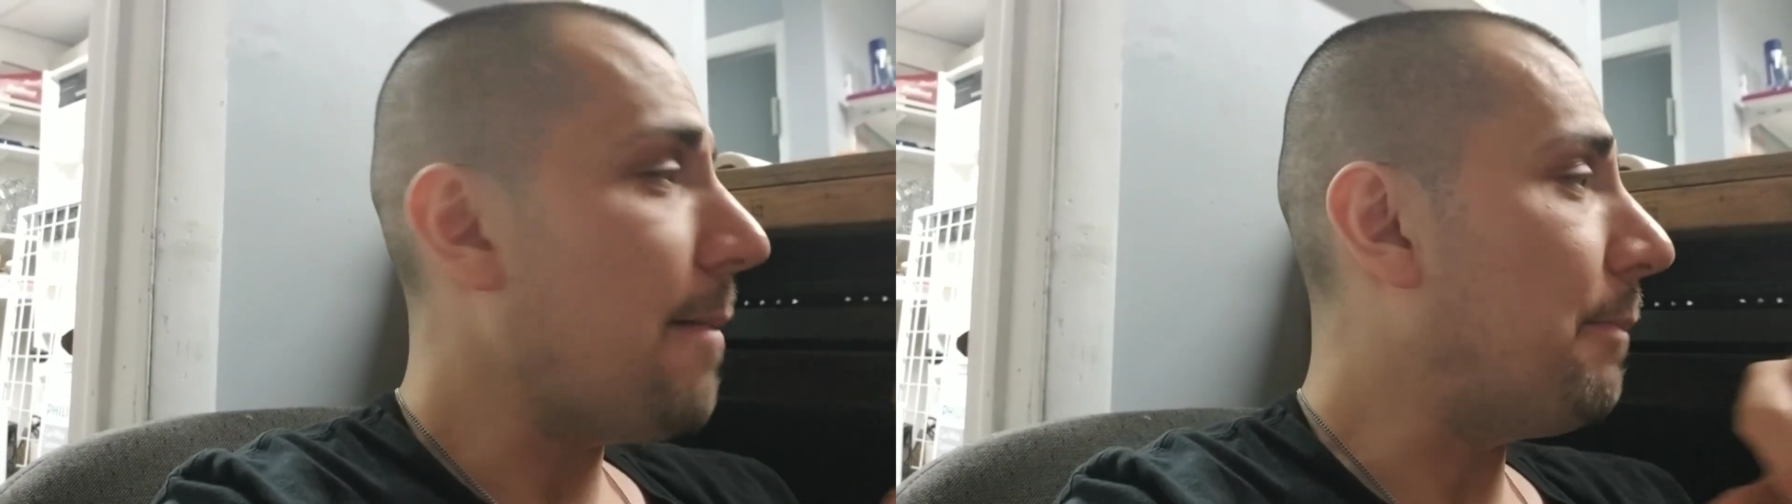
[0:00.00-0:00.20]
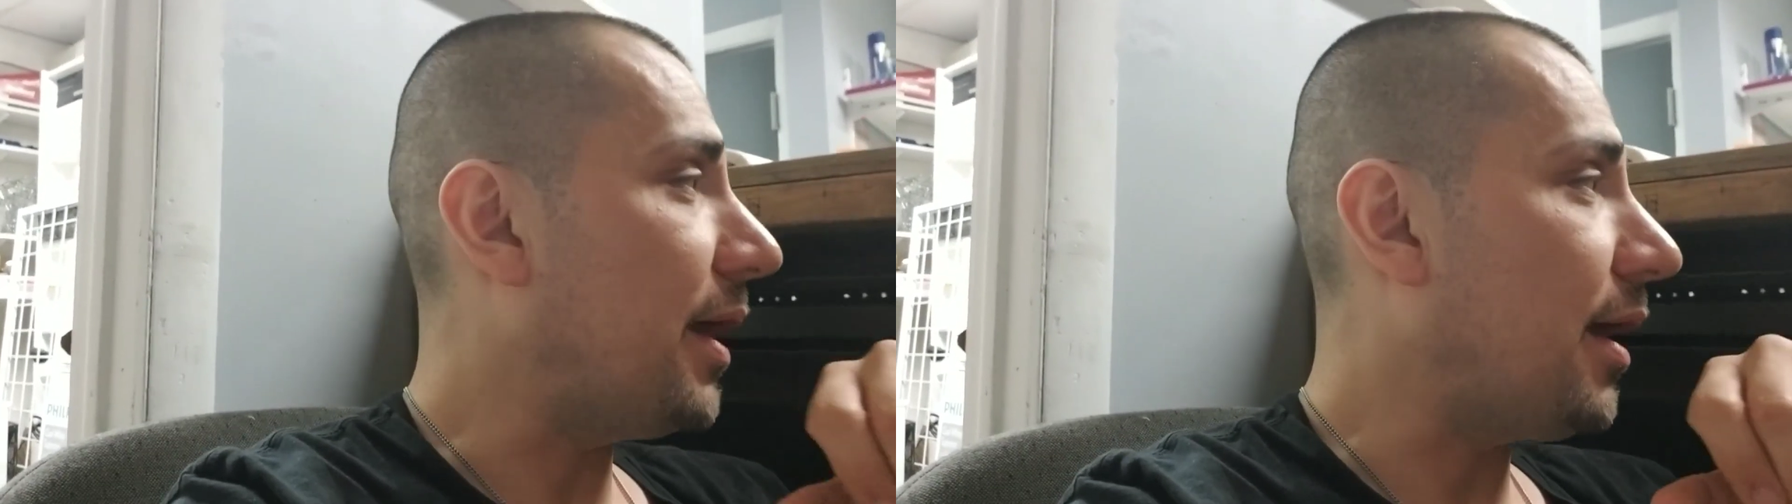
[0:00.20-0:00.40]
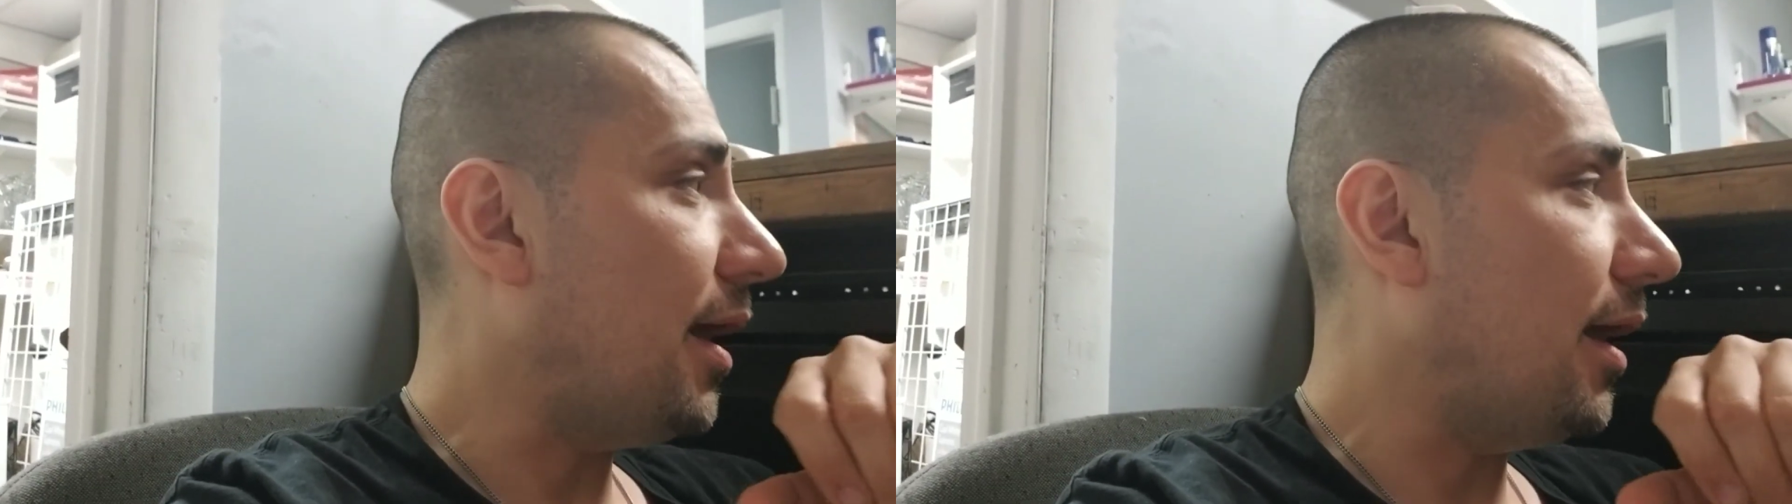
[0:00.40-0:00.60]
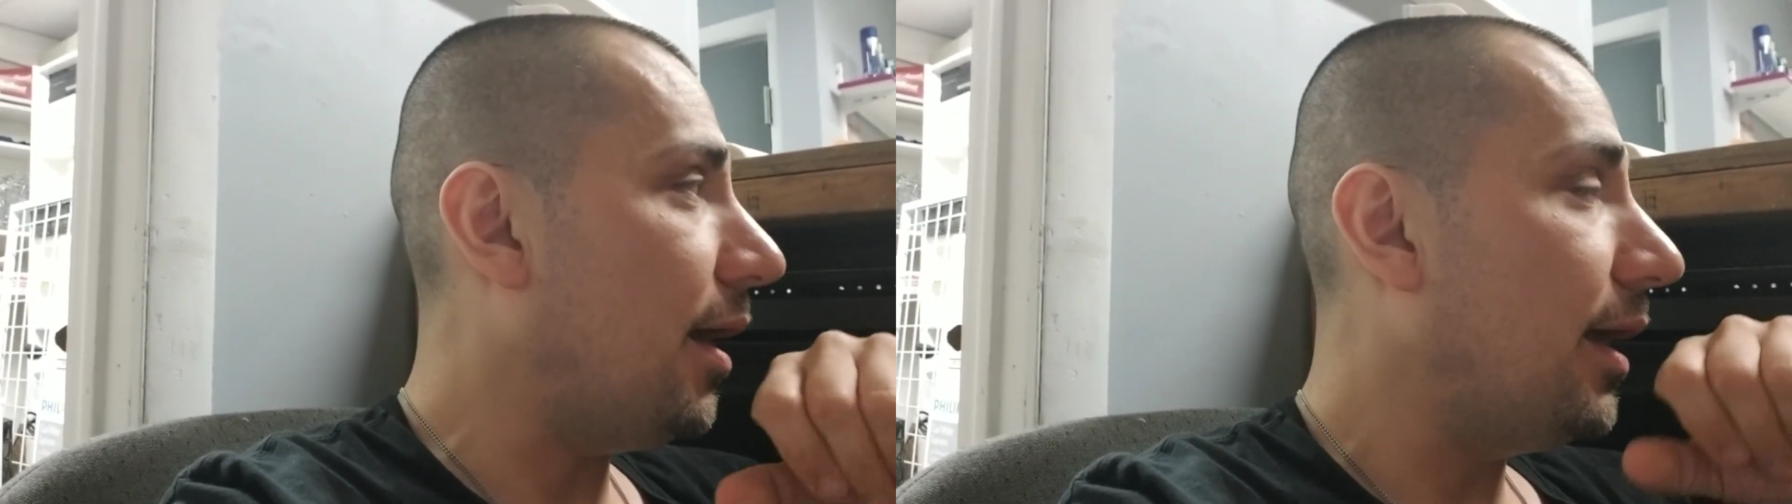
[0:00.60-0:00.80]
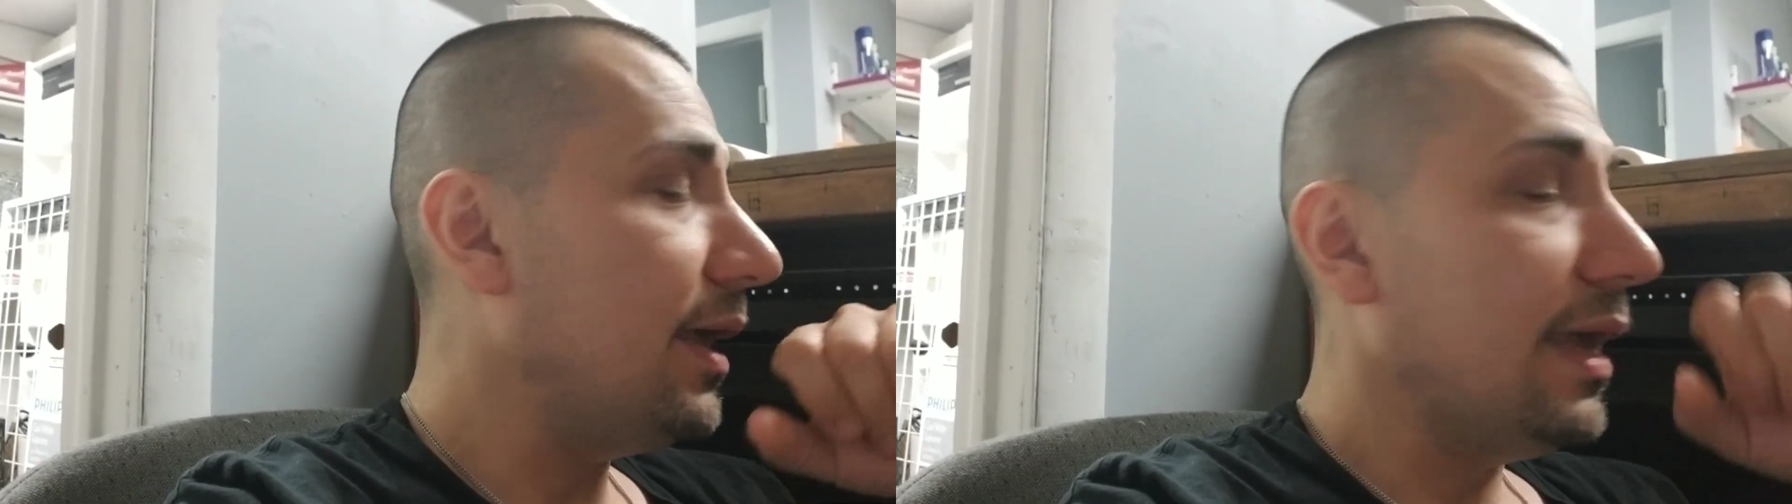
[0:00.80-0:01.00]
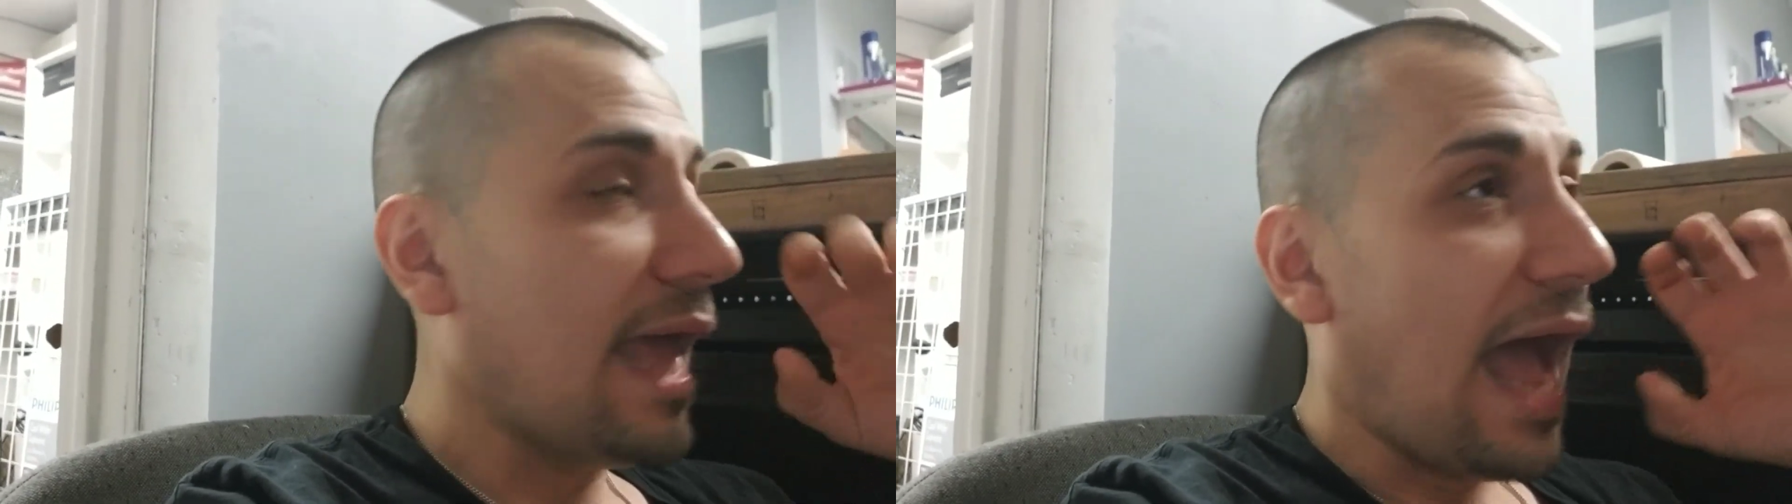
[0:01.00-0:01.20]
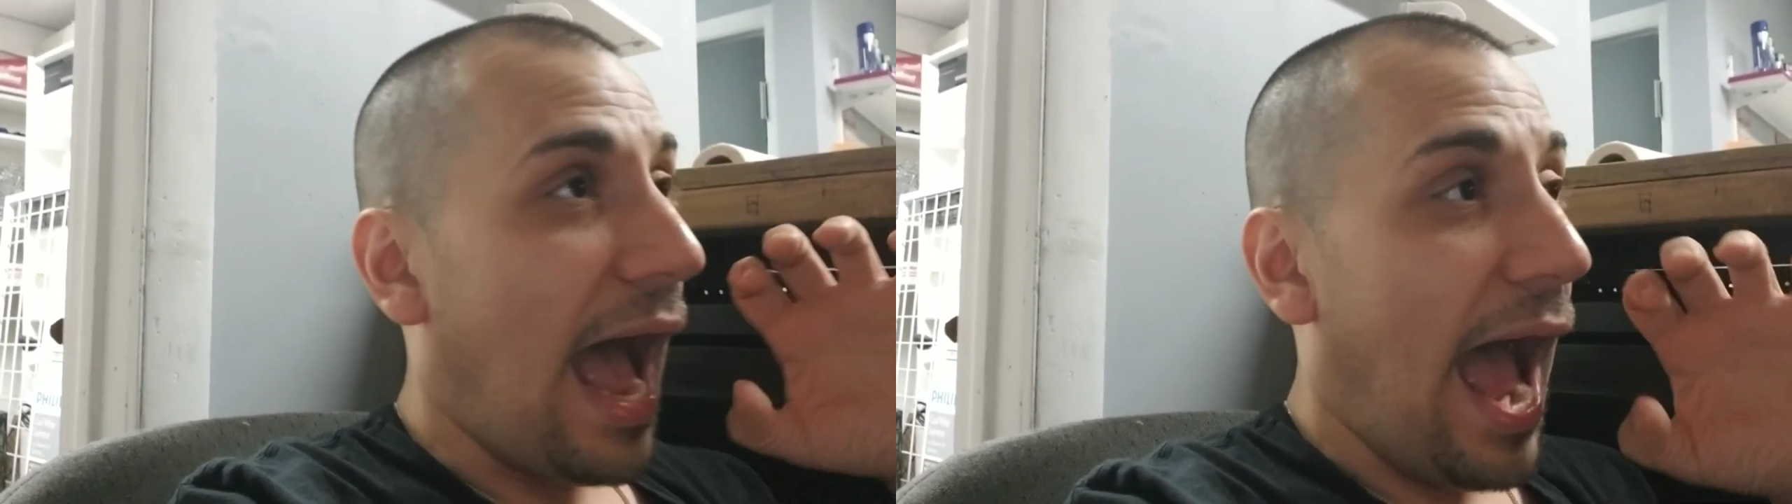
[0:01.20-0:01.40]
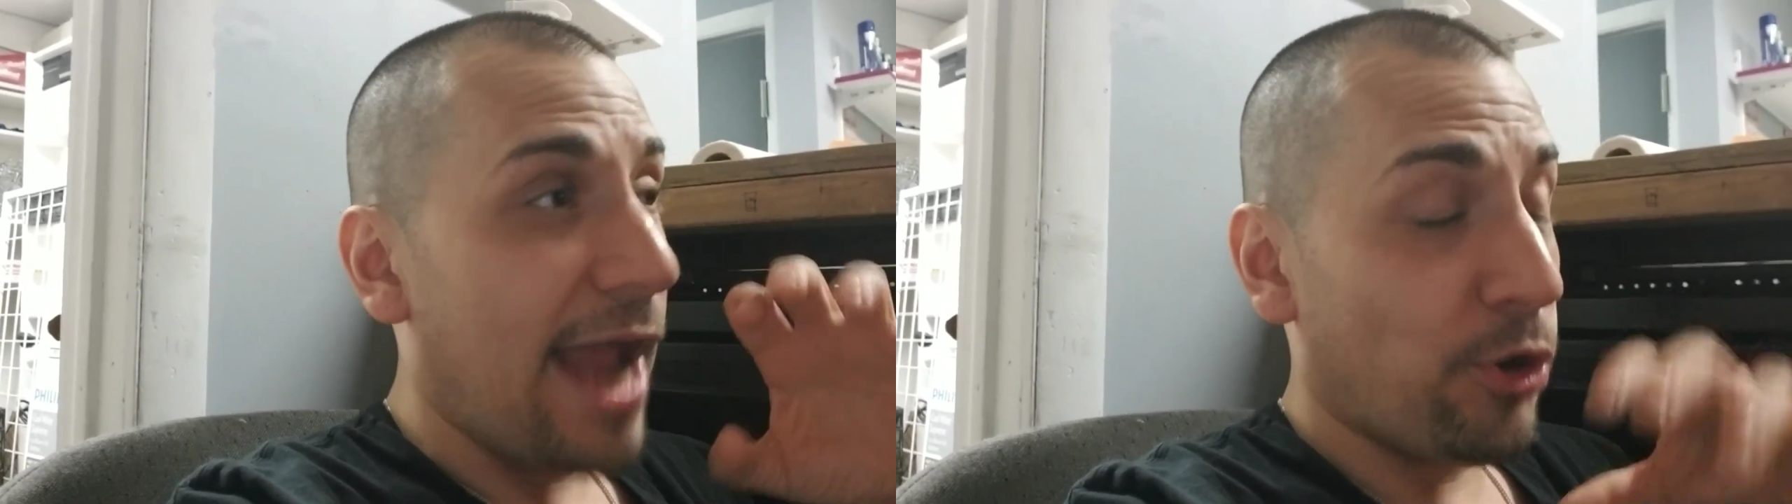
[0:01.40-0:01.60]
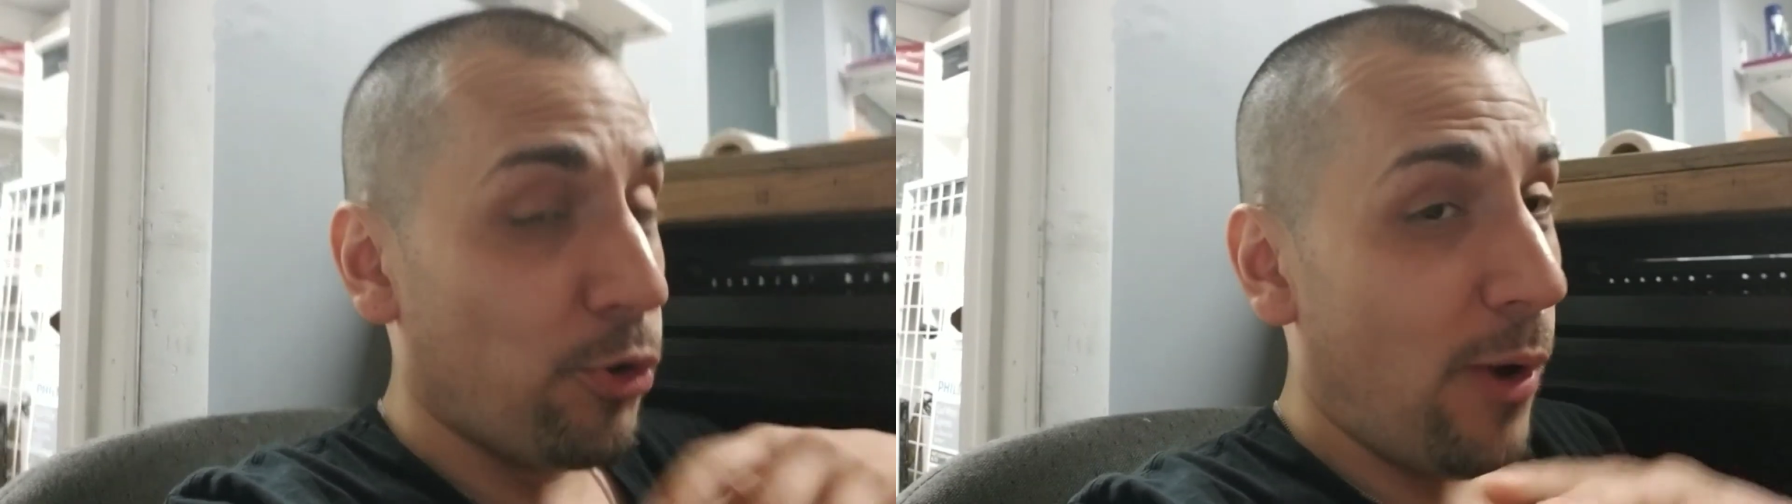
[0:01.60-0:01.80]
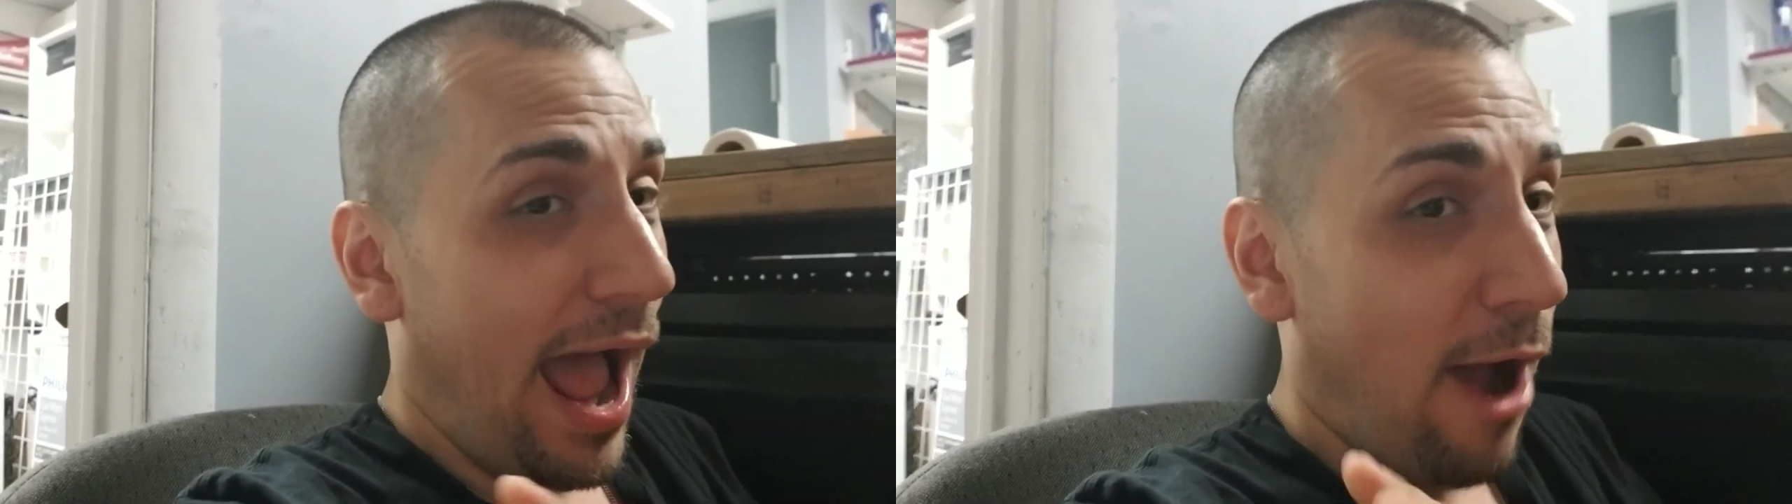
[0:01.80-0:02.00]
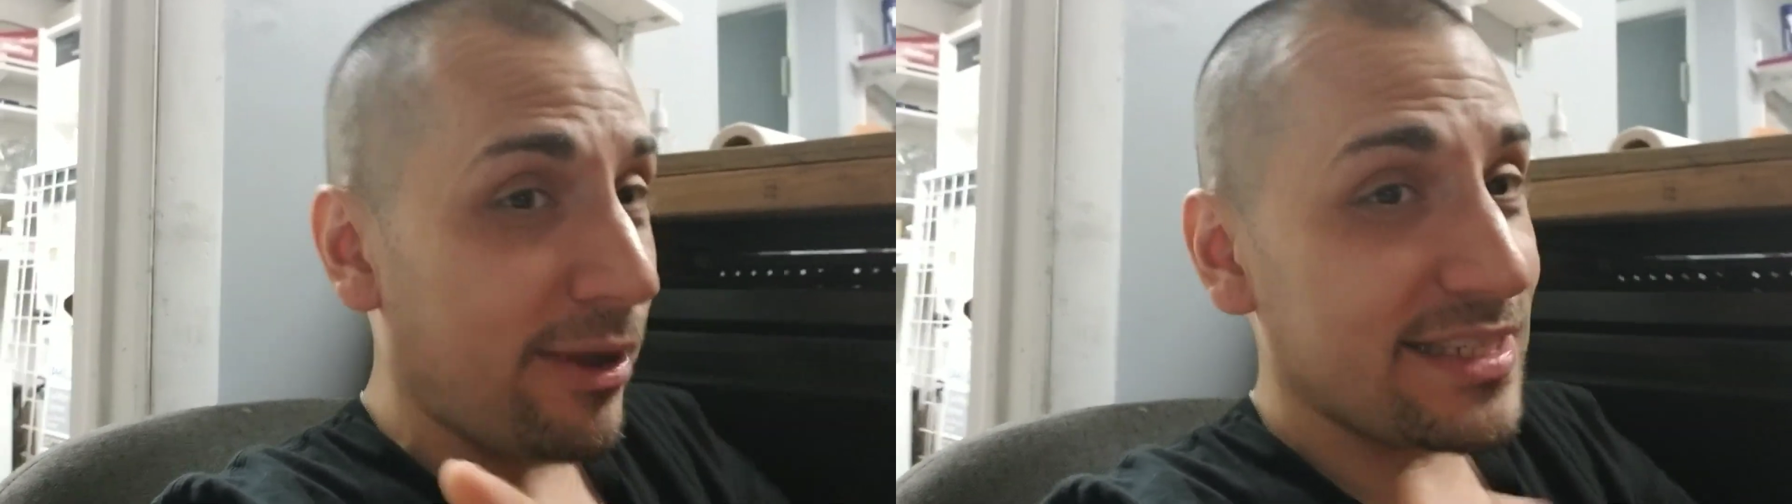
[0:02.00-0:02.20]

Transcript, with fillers: But, uh, I don't know how